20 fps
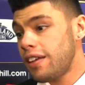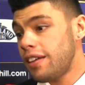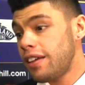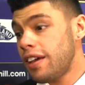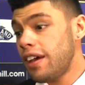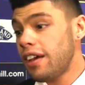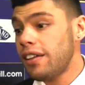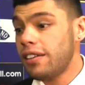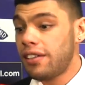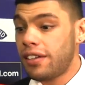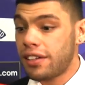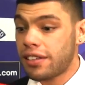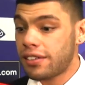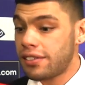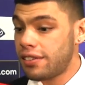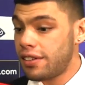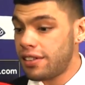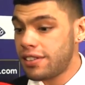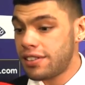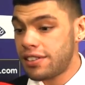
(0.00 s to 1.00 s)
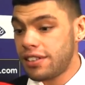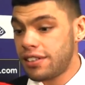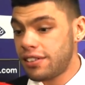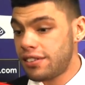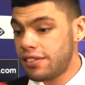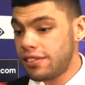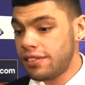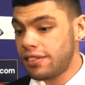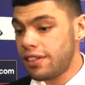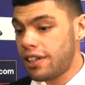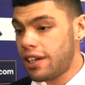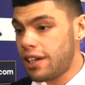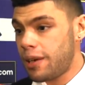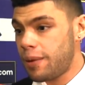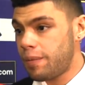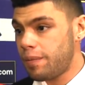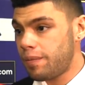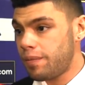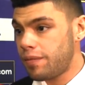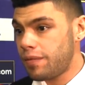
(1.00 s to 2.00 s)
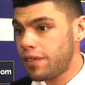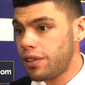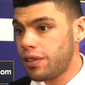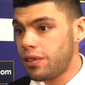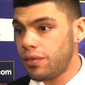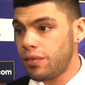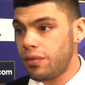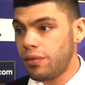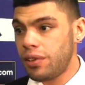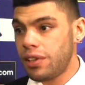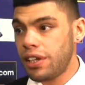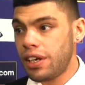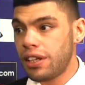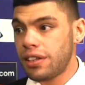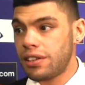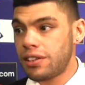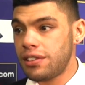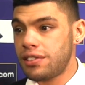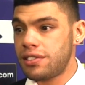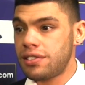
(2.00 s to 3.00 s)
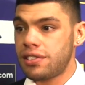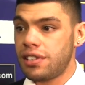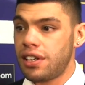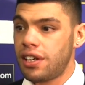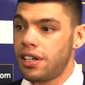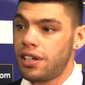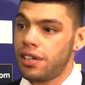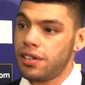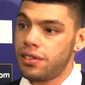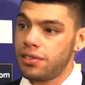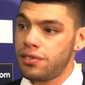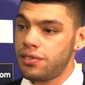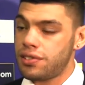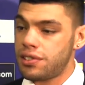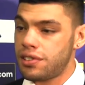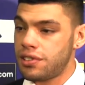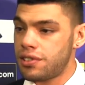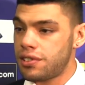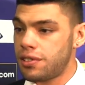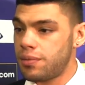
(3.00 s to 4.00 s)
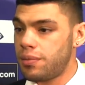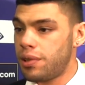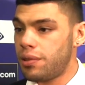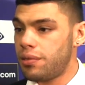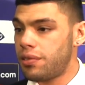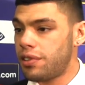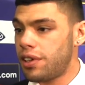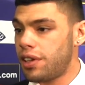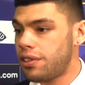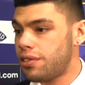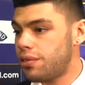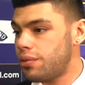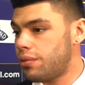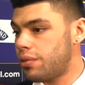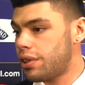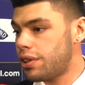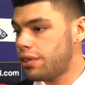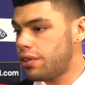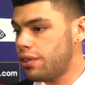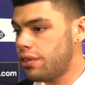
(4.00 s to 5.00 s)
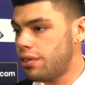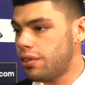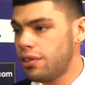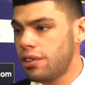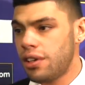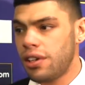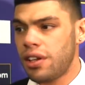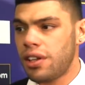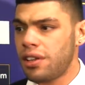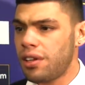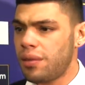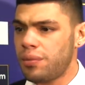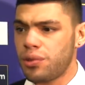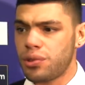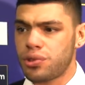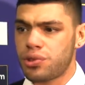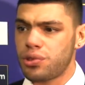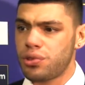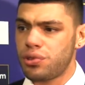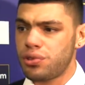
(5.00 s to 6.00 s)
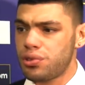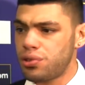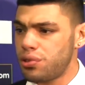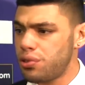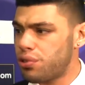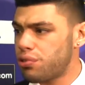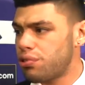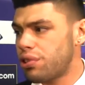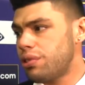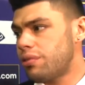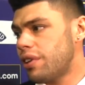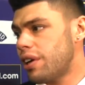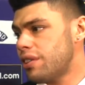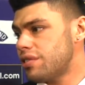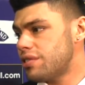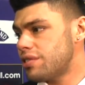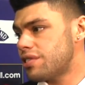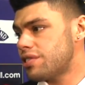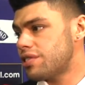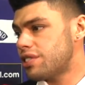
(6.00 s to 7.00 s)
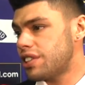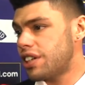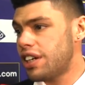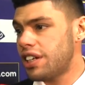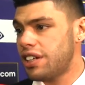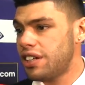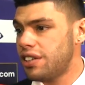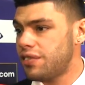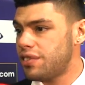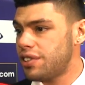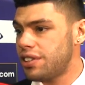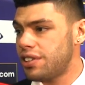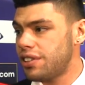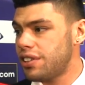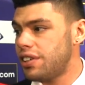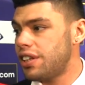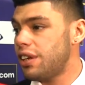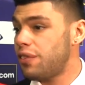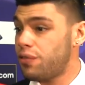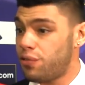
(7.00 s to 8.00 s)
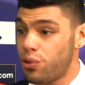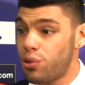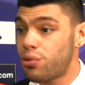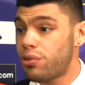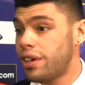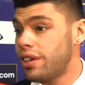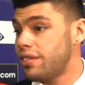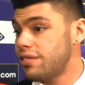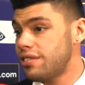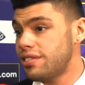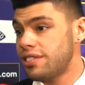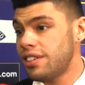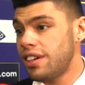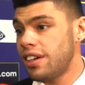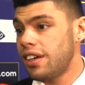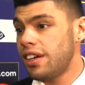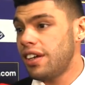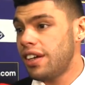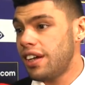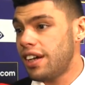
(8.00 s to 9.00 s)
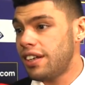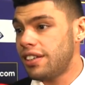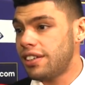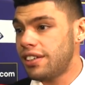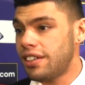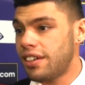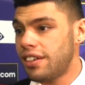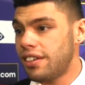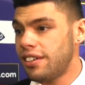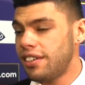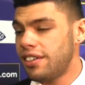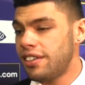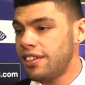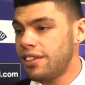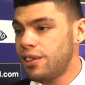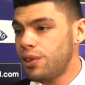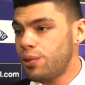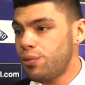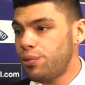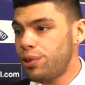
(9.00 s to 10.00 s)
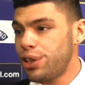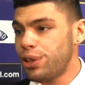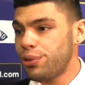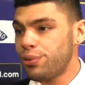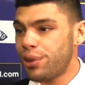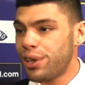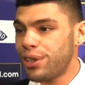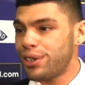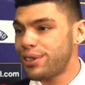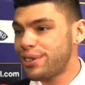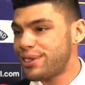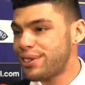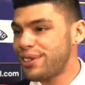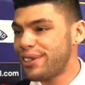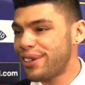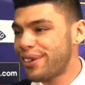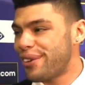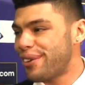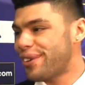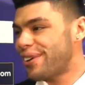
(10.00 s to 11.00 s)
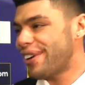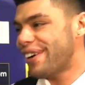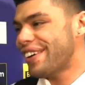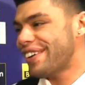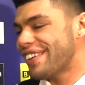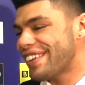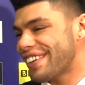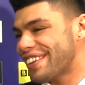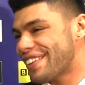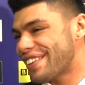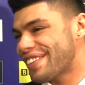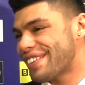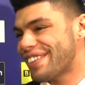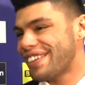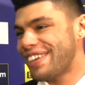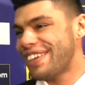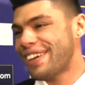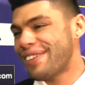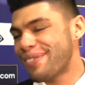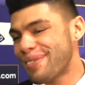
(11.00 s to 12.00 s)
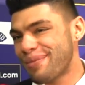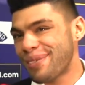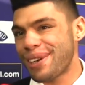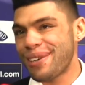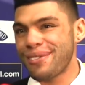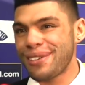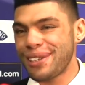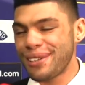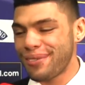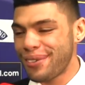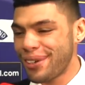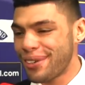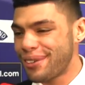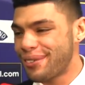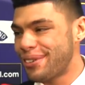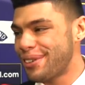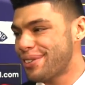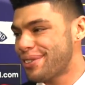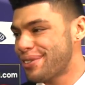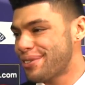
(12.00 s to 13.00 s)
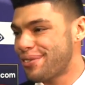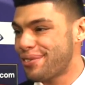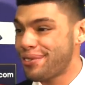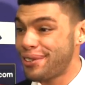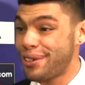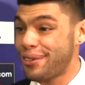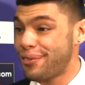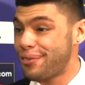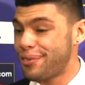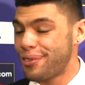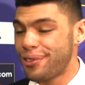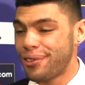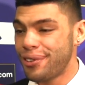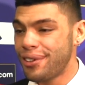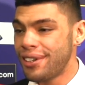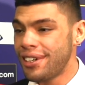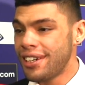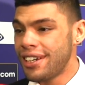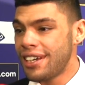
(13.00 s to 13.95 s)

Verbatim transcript: Yeah, like I said. Without this new system, I would have had to won, I'm not sure, 2 or 3 rounds just to get here. Yeah, 4 rounds. And, you know, winning 1 is, you know, all right. You have to play really well to win to 3 or 4.